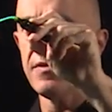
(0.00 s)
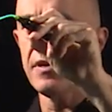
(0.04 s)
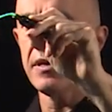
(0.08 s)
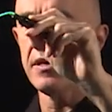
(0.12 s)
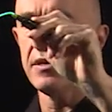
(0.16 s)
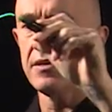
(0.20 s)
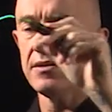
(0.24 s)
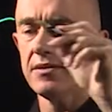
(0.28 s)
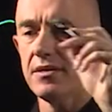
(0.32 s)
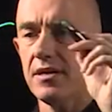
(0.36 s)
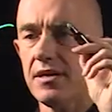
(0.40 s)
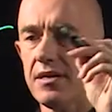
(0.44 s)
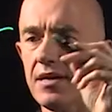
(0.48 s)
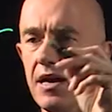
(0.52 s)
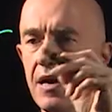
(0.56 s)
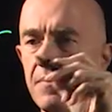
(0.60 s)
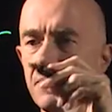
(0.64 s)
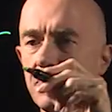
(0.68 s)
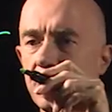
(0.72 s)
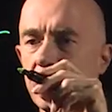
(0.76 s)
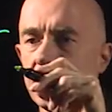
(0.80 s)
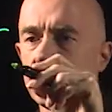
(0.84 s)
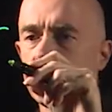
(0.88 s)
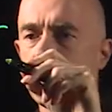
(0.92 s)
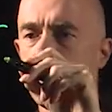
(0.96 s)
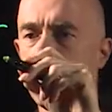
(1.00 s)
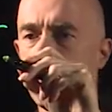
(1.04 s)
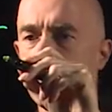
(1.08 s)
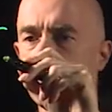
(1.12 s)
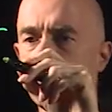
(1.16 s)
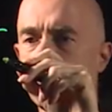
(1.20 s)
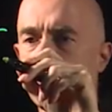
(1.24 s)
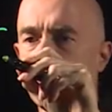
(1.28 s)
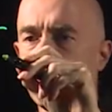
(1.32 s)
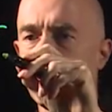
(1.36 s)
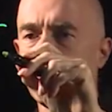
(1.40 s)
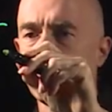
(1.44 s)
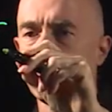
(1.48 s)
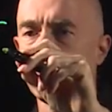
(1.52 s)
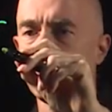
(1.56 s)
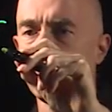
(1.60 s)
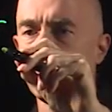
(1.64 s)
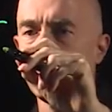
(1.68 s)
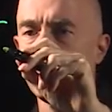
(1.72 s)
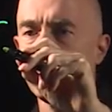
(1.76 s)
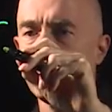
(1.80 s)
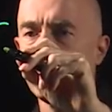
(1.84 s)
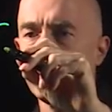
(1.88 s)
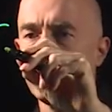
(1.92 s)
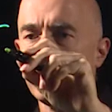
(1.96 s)
these uh, complex conjugate
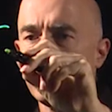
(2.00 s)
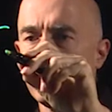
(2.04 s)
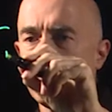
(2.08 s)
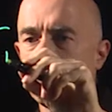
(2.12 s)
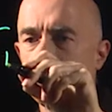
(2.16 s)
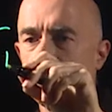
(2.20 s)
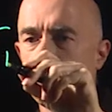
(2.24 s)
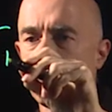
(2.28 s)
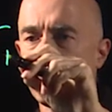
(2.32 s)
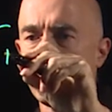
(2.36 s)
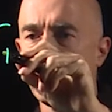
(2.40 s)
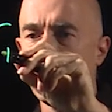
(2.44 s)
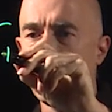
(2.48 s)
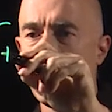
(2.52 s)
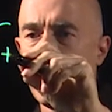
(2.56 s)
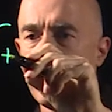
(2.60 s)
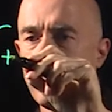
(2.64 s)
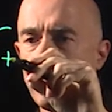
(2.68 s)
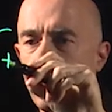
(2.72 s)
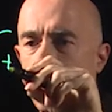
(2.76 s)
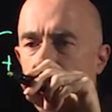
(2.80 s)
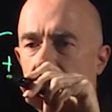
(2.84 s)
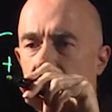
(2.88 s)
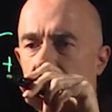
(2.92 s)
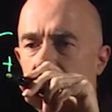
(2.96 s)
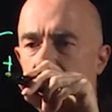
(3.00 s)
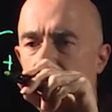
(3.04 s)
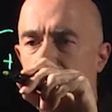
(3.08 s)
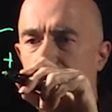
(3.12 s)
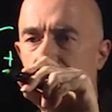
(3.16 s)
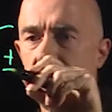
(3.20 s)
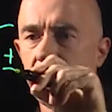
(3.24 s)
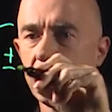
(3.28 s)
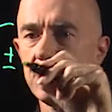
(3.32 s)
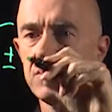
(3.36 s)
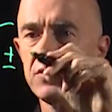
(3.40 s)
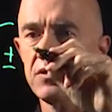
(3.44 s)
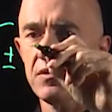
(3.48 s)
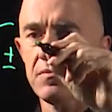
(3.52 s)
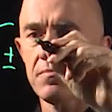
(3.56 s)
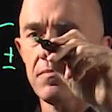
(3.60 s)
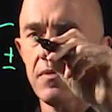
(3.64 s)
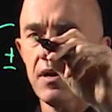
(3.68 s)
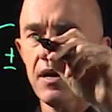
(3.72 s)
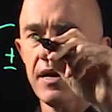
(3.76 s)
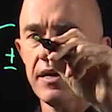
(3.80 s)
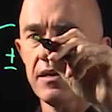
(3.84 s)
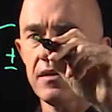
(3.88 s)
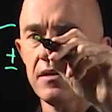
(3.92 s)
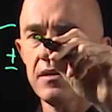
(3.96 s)
roots. So we have r plus and
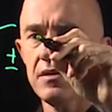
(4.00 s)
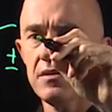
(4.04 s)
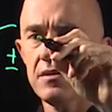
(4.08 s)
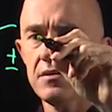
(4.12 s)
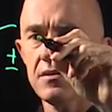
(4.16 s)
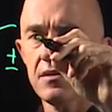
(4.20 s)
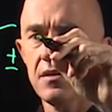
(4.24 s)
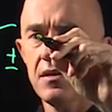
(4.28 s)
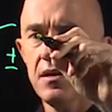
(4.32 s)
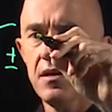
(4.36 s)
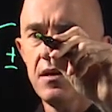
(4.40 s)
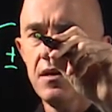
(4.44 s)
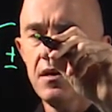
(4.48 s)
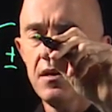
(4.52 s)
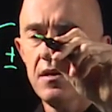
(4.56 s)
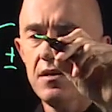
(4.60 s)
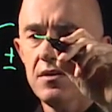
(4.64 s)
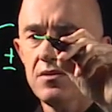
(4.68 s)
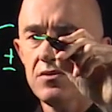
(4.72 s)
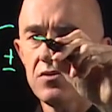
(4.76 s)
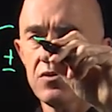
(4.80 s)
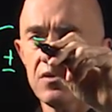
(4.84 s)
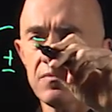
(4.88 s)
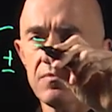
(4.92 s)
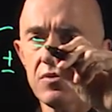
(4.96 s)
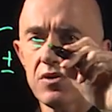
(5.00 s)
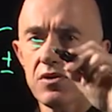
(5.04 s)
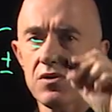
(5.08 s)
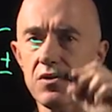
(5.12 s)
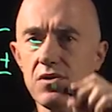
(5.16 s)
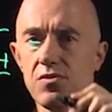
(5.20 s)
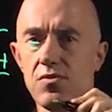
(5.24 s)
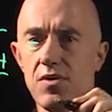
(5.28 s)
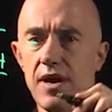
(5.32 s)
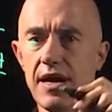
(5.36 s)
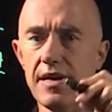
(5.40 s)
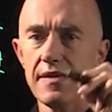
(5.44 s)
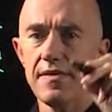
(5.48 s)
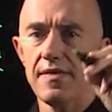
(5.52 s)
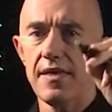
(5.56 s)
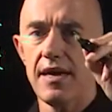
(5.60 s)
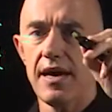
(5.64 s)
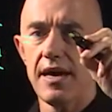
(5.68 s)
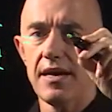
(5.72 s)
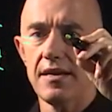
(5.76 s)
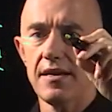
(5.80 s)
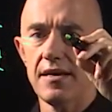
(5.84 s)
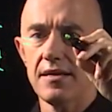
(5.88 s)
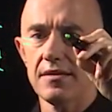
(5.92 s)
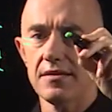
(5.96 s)
minus. So I'm going to write
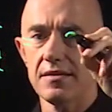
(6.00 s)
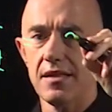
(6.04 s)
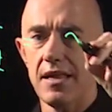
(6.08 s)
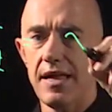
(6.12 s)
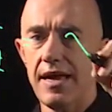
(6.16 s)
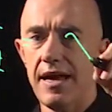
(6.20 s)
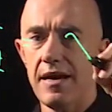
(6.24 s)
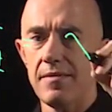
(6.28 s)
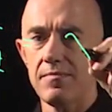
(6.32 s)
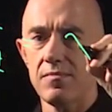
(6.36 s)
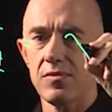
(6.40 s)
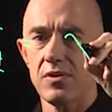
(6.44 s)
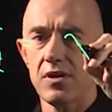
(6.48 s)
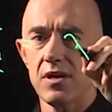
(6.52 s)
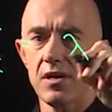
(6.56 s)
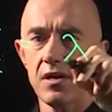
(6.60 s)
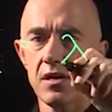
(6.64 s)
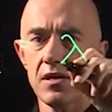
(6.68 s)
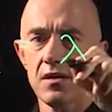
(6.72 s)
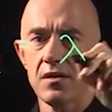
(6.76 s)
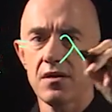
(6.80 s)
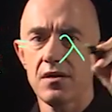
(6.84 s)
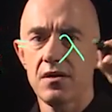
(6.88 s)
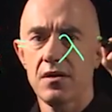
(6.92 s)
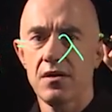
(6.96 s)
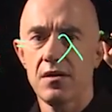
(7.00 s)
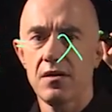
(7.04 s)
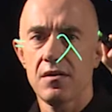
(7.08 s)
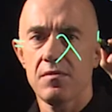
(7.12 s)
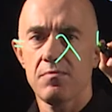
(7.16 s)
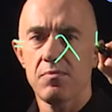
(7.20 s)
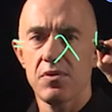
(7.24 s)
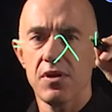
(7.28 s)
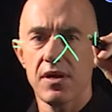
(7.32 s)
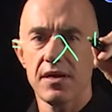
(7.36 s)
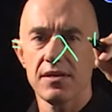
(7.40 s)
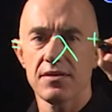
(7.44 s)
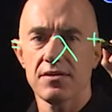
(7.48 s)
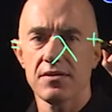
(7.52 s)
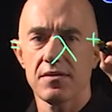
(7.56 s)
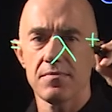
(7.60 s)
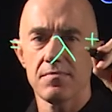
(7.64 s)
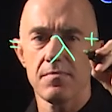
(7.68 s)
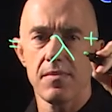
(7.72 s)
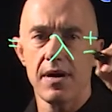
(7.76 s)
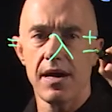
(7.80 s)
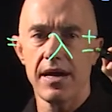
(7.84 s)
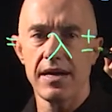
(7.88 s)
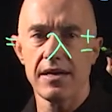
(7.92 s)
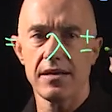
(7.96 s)
that as lambda plus and
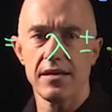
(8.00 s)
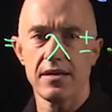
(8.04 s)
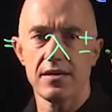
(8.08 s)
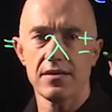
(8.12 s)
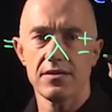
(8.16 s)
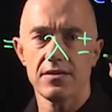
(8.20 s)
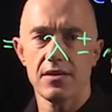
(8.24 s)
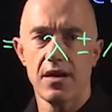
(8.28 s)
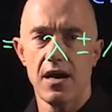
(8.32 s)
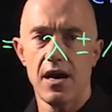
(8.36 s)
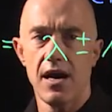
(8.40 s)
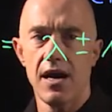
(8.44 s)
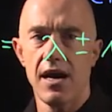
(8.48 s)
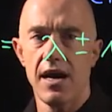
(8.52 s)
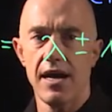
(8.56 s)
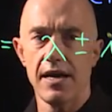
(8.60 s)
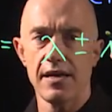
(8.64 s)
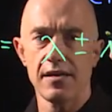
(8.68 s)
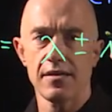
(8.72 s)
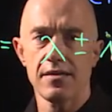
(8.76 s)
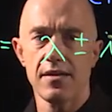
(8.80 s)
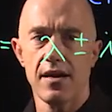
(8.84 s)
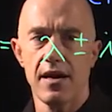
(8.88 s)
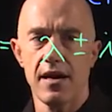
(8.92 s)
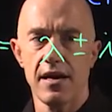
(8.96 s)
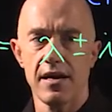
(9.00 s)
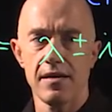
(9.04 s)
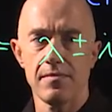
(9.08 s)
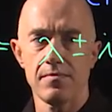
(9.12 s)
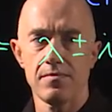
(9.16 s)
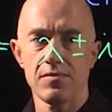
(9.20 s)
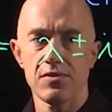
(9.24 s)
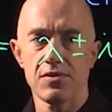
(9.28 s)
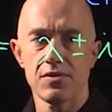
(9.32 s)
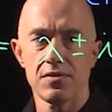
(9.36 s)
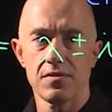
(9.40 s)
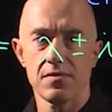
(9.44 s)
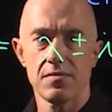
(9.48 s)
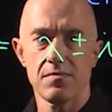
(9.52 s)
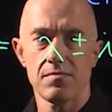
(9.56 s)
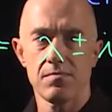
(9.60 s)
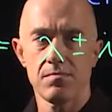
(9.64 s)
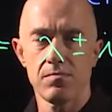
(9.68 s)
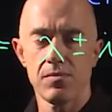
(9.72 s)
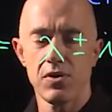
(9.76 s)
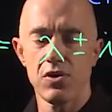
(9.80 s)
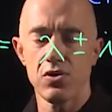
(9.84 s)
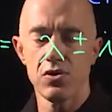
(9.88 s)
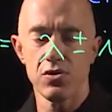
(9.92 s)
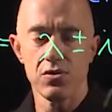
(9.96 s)
minus i times
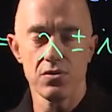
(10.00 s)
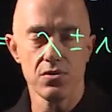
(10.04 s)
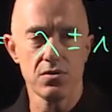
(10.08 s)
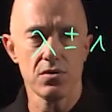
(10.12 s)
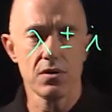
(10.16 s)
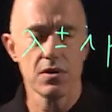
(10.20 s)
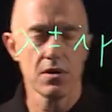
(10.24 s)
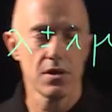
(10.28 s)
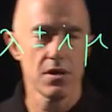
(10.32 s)
mu.